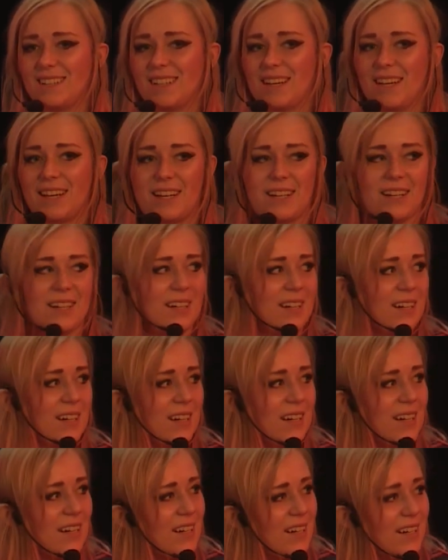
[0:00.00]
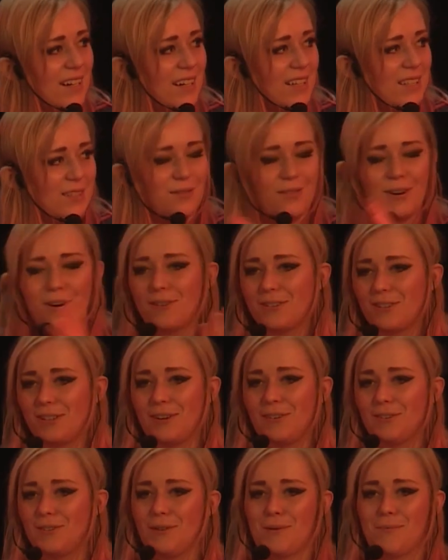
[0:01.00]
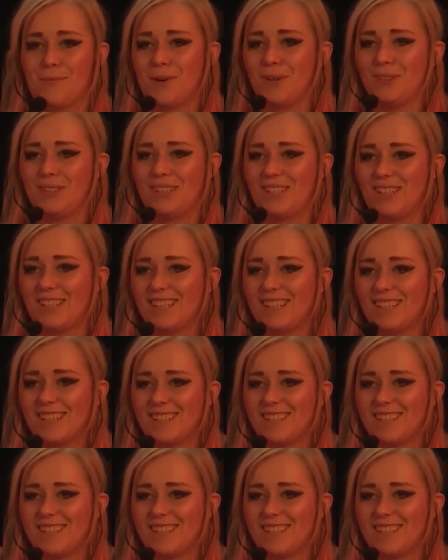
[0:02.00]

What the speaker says: like it's floating on your body.